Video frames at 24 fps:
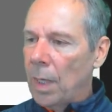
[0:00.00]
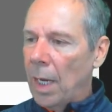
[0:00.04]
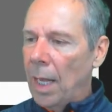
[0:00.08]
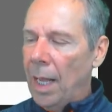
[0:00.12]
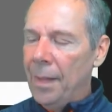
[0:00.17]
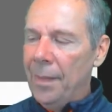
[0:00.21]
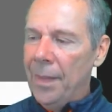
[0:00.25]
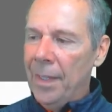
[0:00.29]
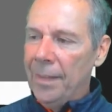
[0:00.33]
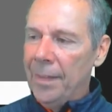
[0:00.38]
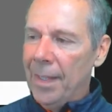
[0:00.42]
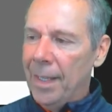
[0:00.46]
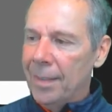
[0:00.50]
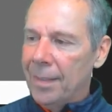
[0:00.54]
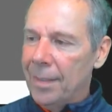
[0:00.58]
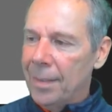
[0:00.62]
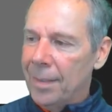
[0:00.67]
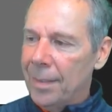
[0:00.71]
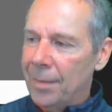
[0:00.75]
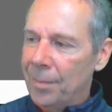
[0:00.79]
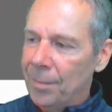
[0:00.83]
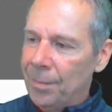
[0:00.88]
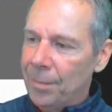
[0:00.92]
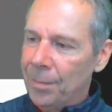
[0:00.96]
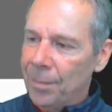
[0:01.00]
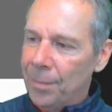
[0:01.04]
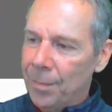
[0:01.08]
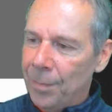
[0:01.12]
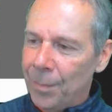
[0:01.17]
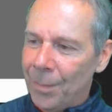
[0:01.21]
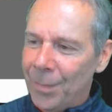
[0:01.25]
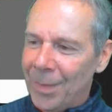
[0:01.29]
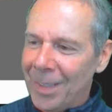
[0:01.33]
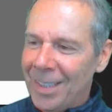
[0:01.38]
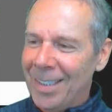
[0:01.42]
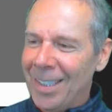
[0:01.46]
I think that's
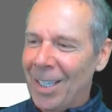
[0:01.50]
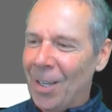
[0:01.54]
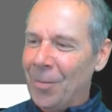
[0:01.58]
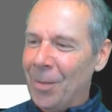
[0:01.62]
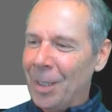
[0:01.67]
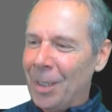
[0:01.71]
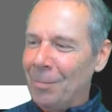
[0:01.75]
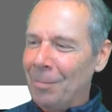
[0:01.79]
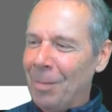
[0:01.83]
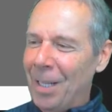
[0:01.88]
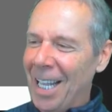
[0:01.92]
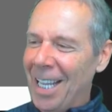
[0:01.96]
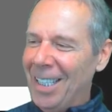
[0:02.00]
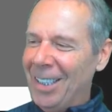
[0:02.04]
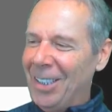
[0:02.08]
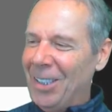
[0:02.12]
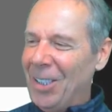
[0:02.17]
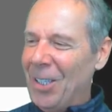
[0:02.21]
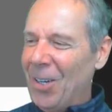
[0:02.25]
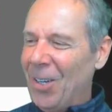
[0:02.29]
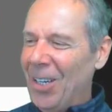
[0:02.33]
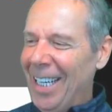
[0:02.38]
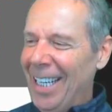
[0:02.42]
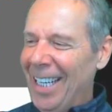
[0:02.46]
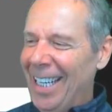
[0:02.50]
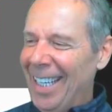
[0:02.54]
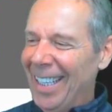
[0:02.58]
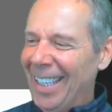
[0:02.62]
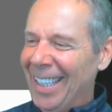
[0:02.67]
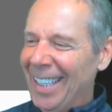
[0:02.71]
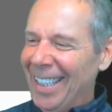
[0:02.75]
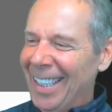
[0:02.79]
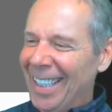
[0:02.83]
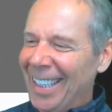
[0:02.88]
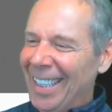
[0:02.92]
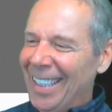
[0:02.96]
self-explanatory.
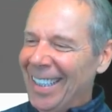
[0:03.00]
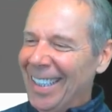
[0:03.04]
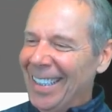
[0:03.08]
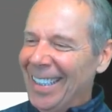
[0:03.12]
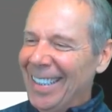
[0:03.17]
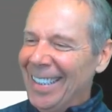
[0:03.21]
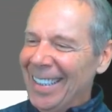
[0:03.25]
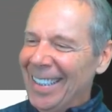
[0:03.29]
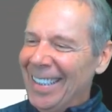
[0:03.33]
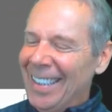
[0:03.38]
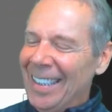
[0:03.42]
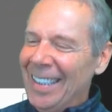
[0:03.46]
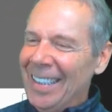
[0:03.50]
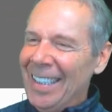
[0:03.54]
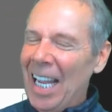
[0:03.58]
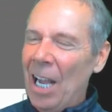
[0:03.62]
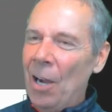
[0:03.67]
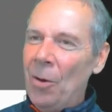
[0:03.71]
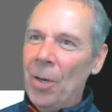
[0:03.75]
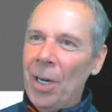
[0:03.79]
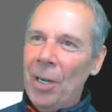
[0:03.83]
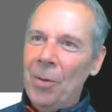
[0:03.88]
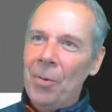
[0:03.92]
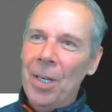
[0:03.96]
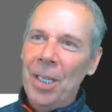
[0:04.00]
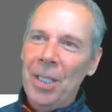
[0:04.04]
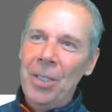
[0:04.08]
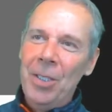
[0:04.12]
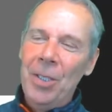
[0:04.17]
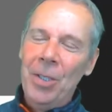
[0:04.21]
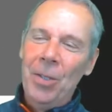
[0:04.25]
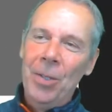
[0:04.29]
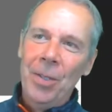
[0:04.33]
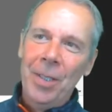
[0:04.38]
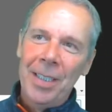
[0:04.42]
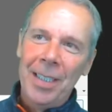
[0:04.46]
Now what I want to
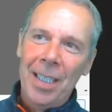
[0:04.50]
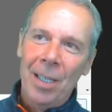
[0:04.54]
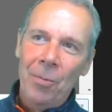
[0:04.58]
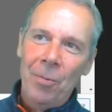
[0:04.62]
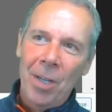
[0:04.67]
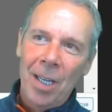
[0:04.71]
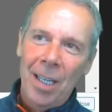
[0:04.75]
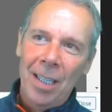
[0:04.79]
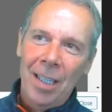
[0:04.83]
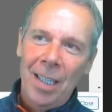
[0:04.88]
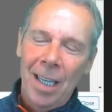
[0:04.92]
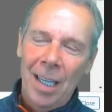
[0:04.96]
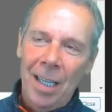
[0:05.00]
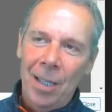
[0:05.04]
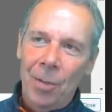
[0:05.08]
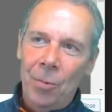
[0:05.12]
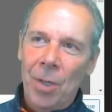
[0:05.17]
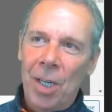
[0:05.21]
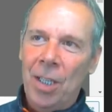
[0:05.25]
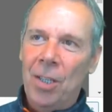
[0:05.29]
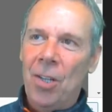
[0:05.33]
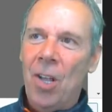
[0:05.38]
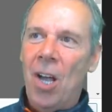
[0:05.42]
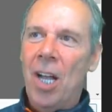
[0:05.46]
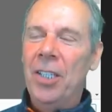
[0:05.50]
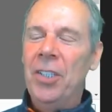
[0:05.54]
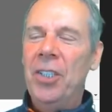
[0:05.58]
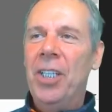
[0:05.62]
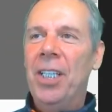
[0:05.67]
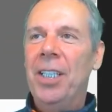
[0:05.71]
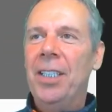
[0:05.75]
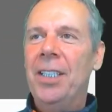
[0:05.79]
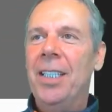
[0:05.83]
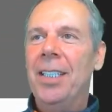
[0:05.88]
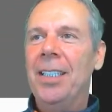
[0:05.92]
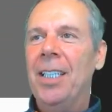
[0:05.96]
do is I want to launch
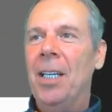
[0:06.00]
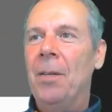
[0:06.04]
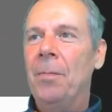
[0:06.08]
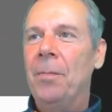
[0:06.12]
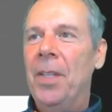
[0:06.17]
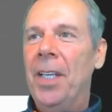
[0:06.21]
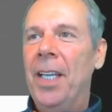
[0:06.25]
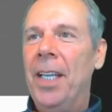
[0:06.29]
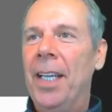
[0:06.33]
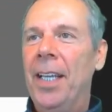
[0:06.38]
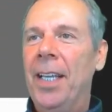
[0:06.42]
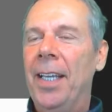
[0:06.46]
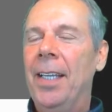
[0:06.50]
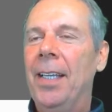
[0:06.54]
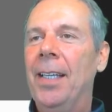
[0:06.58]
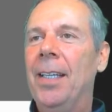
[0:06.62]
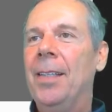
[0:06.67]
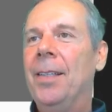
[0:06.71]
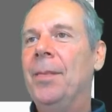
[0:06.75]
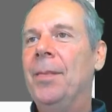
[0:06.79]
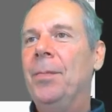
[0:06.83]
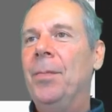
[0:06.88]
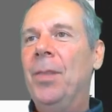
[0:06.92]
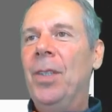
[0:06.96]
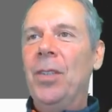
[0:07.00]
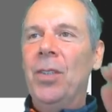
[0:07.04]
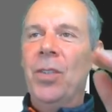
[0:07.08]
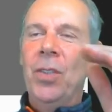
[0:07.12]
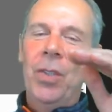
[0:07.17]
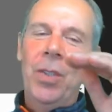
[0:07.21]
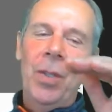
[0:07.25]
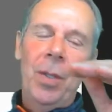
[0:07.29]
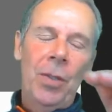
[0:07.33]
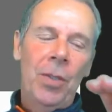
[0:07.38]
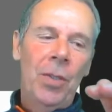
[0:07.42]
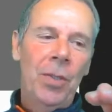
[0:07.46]
into something. There's
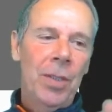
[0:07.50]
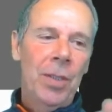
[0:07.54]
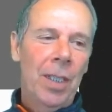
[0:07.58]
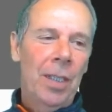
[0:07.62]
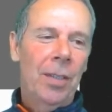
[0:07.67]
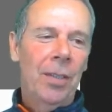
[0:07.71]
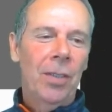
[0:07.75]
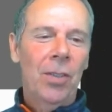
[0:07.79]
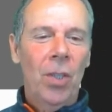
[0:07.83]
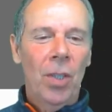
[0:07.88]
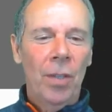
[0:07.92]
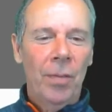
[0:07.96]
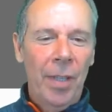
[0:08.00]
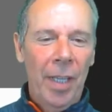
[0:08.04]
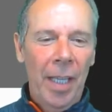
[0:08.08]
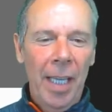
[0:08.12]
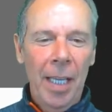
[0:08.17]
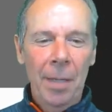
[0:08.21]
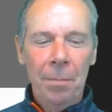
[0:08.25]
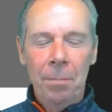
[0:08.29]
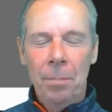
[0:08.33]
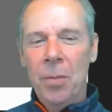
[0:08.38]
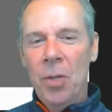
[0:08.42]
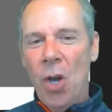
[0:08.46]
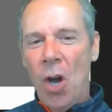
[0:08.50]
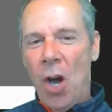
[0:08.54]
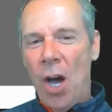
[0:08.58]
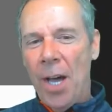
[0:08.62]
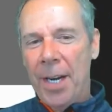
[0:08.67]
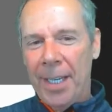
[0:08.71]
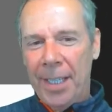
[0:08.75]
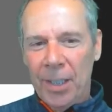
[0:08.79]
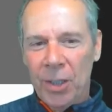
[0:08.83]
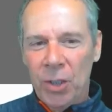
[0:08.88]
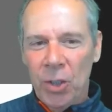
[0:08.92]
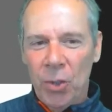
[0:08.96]
a sort of a
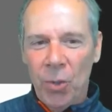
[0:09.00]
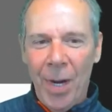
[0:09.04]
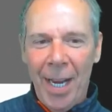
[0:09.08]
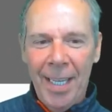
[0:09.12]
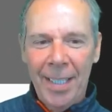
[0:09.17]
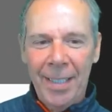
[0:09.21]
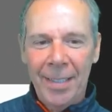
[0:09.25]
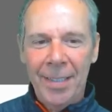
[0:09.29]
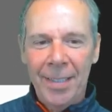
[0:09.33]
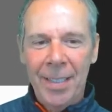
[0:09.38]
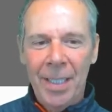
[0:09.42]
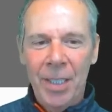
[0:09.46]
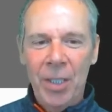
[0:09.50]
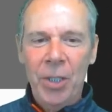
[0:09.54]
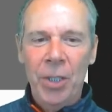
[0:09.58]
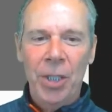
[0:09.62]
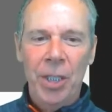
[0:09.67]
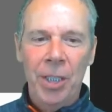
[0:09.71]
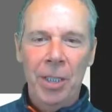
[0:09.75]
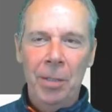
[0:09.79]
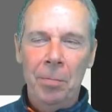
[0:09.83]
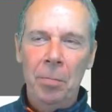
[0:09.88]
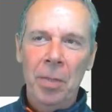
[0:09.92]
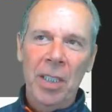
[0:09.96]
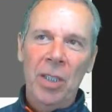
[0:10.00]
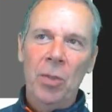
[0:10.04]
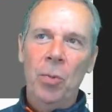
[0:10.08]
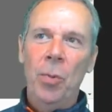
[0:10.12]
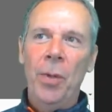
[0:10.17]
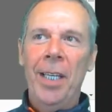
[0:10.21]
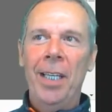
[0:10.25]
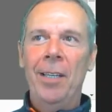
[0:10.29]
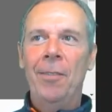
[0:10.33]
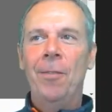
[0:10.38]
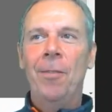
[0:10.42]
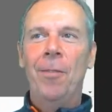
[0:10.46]
hypnotic transition
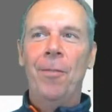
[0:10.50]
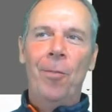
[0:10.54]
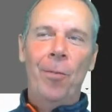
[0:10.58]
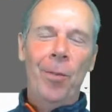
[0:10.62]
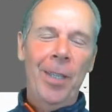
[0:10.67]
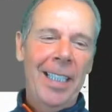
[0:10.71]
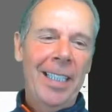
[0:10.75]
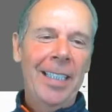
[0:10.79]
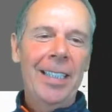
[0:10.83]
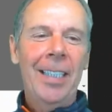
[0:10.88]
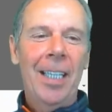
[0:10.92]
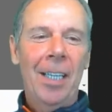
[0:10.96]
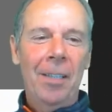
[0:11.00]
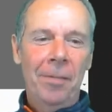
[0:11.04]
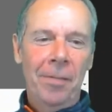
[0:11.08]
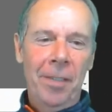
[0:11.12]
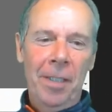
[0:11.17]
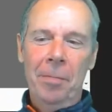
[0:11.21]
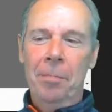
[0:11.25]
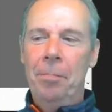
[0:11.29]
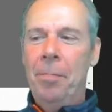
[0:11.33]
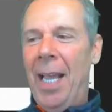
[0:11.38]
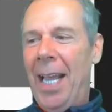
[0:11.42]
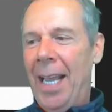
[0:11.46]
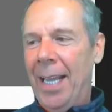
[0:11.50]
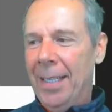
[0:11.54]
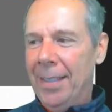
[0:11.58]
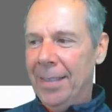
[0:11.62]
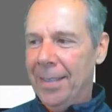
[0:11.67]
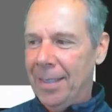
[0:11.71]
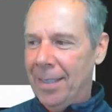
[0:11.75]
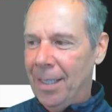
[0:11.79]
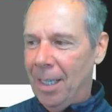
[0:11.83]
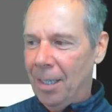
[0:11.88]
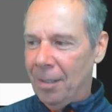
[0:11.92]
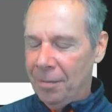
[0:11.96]
between free stuff and paid
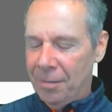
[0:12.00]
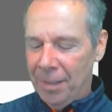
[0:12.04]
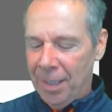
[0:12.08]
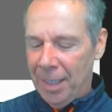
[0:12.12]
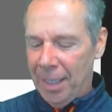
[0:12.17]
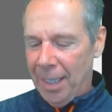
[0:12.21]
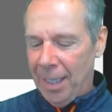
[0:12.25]
stuff.